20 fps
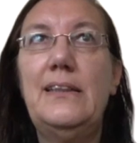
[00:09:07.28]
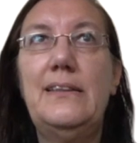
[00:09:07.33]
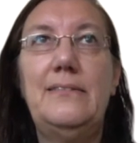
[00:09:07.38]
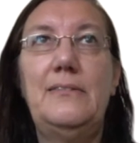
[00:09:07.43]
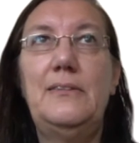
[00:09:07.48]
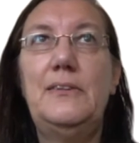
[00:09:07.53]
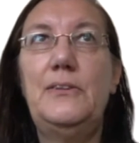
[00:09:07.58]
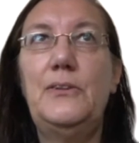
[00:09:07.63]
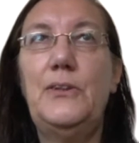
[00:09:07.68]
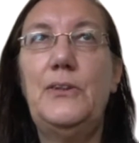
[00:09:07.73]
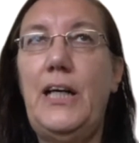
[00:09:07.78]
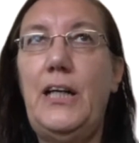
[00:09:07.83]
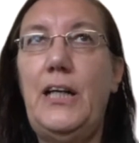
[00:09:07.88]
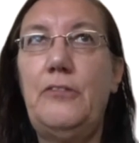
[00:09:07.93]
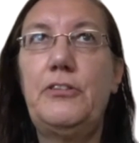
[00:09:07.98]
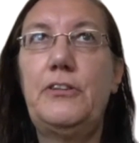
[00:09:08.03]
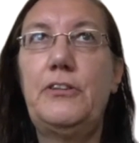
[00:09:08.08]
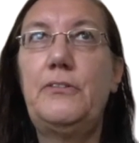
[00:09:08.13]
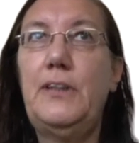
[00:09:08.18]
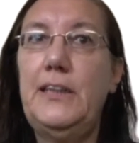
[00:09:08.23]
you have
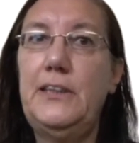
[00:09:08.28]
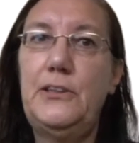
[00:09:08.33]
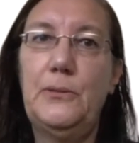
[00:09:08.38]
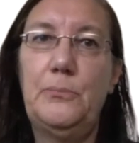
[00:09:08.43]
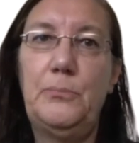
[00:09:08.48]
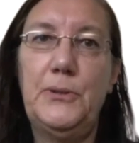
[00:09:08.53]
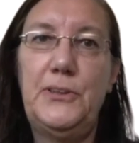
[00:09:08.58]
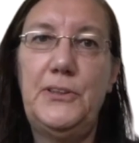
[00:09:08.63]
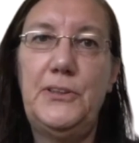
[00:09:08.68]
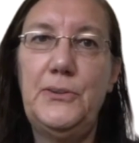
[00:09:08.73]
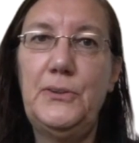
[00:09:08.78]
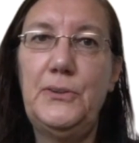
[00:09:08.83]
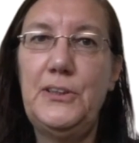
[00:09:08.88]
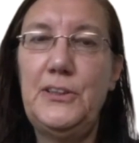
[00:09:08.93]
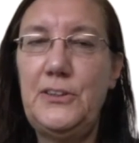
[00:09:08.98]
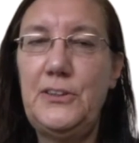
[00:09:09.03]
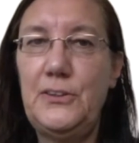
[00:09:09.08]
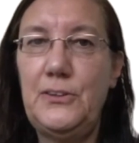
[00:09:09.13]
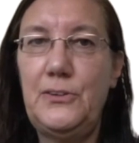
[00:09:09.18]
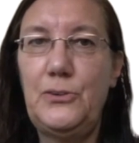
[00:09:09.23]
a great
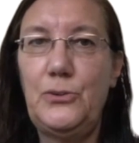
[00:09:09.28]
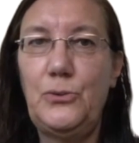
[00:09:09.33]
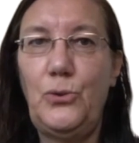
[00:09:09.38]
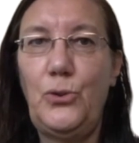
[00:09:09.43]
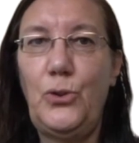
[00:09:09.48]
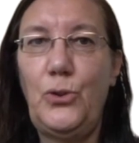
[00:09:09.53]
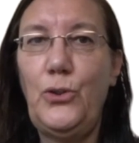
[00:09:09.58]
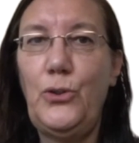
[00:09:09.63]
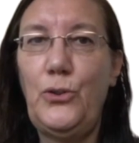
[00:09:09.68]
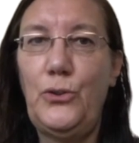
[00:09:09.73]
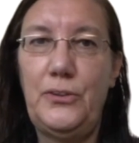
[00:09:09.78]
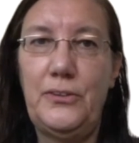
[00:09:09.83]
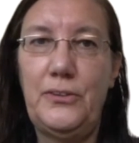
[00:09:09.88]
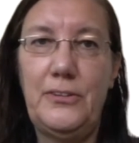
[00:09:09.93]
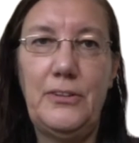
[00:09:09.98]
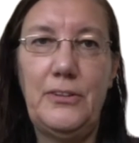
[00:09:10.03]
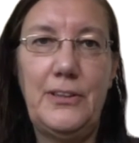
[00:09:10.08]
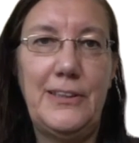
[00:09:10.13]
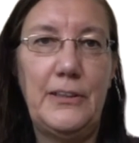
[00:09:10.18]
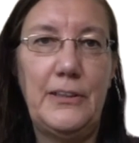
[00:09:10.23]
opportunity to learn
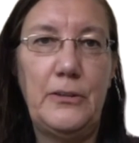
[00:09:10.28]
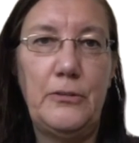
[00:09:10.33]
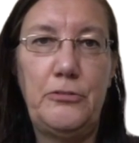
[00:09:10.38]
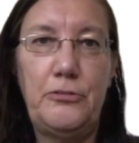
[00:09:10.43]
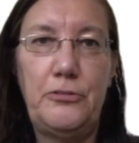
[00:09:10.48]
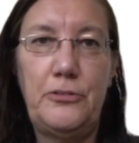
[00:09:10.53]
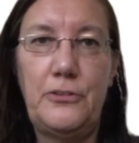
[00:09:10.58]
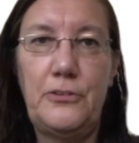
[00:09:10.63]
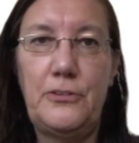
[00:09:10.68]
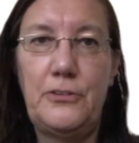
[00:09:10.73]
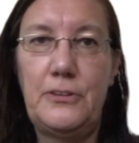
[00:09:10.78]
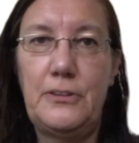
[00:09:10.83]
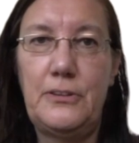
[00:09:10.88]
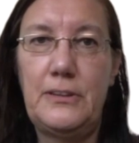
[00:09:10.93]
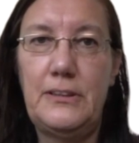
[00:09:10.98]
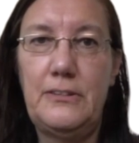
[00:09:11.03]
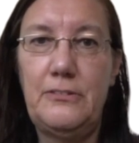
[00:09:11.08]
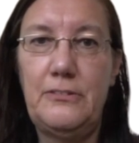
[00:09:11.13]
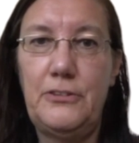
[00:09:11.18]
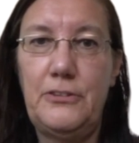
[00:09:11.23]
for
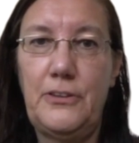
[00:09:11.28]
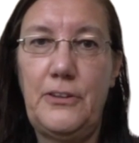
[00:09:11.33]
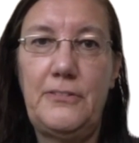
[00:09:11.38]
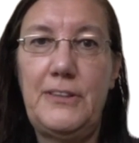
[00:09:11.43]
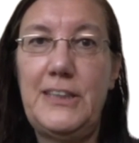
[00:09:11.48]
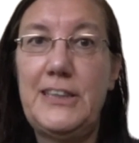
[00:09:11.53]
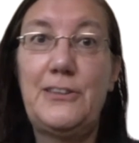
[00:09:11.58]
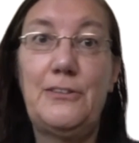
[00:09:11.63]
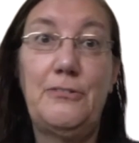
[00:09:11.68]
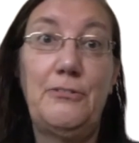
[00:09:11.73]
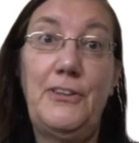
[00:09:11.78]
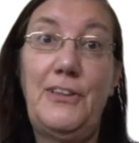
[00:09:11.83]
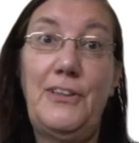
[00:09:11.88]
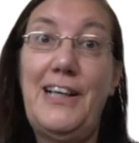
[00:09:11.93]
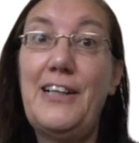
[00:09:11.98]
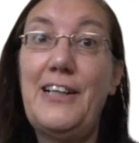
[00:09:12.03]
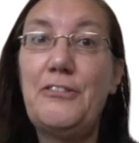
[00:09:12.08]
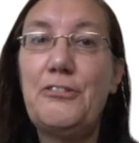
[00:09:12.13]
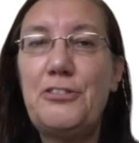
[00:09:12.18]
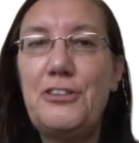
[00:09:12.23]
the rest of your
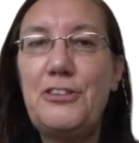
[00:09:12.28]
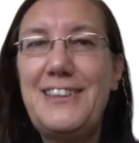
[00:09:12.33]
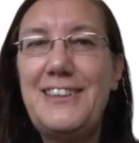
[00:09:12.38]
life.